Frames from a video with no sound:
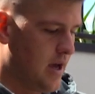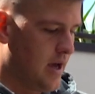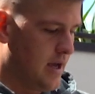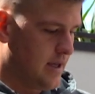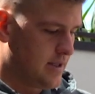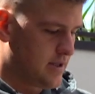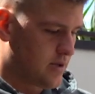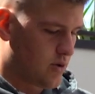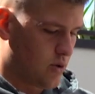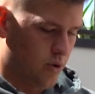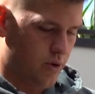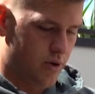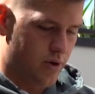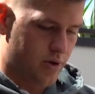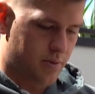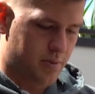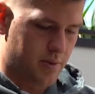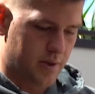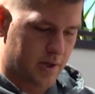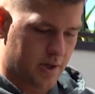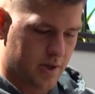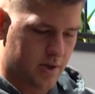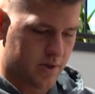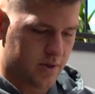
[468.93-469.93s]
it's good
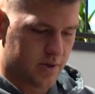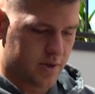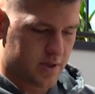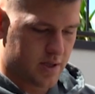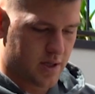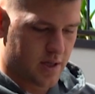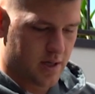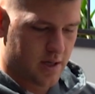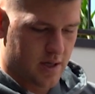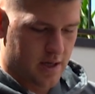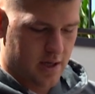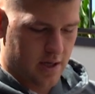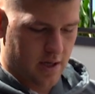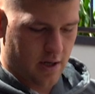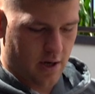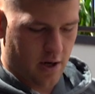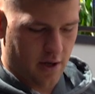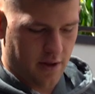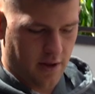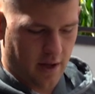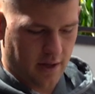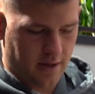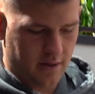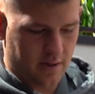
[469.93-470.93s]
because, you
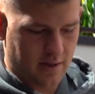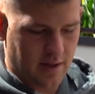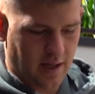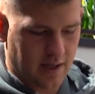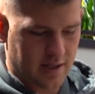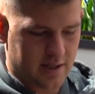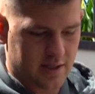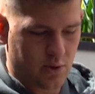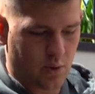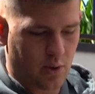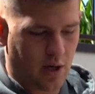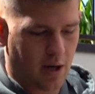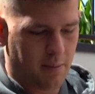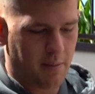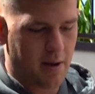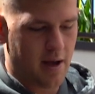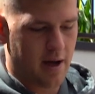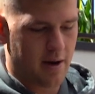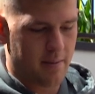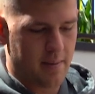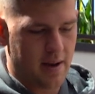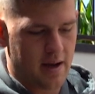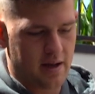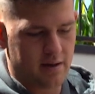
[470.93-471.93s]
know, they still come
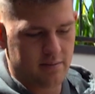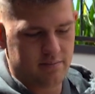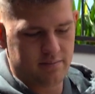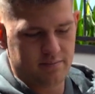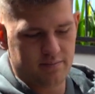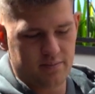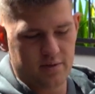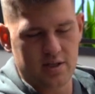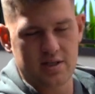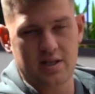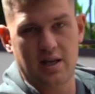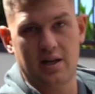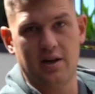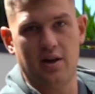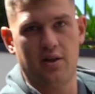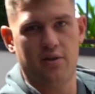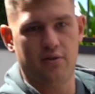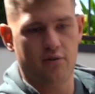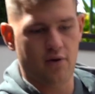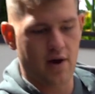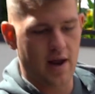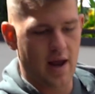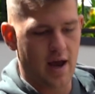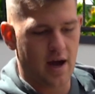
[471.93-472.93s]
out about just under
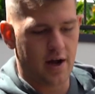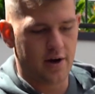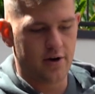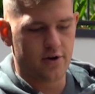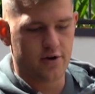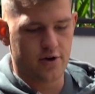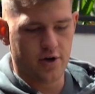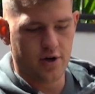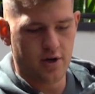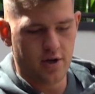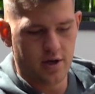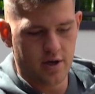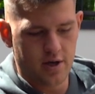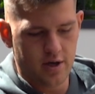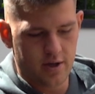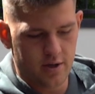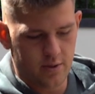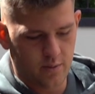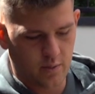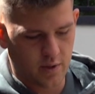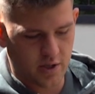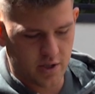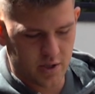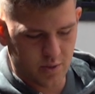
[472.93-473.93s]
300,
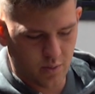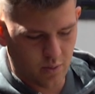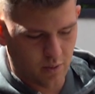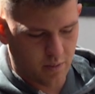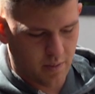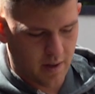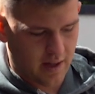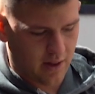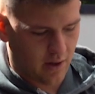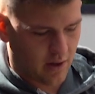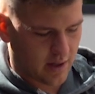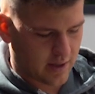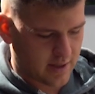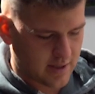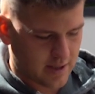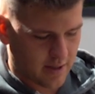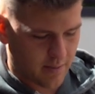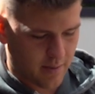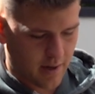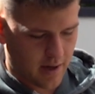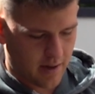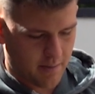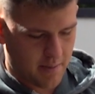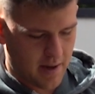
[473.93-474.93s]
which will be like
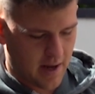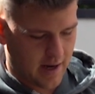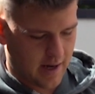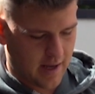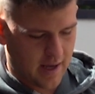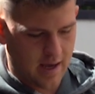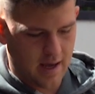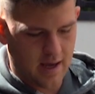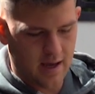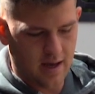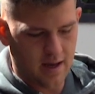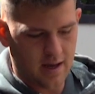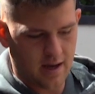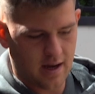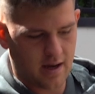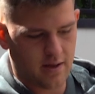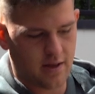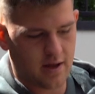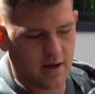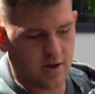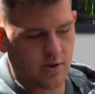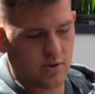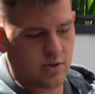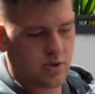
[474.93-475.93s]
somewhere about here, and
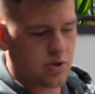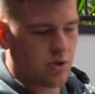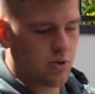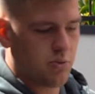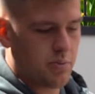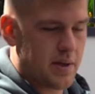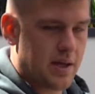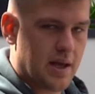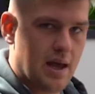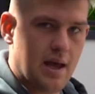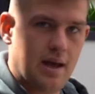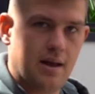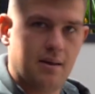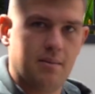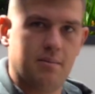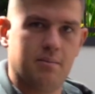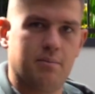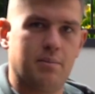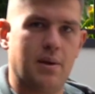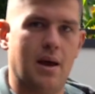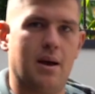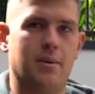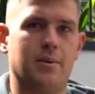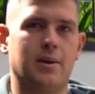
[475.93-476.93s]
then you'll still
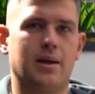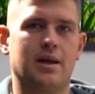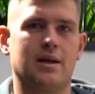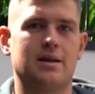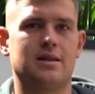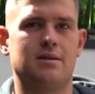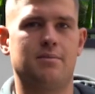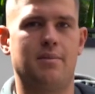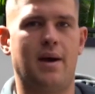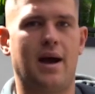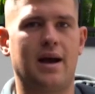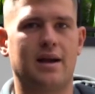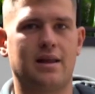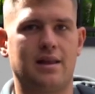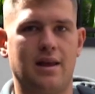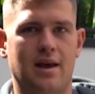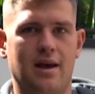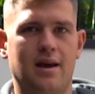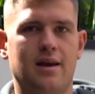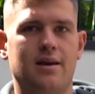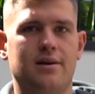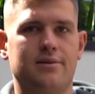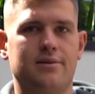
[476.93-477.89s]
be able to get to the back there.